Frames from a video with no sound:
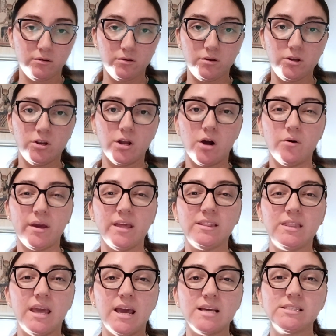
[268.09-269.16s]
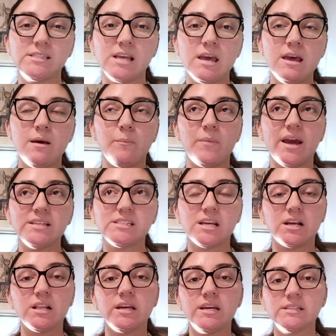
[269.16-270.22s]
And that's
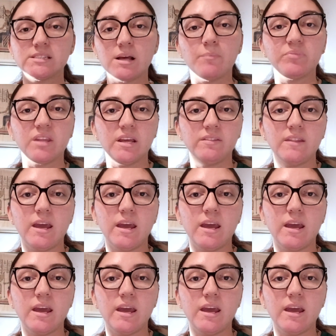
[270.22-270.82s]
basically something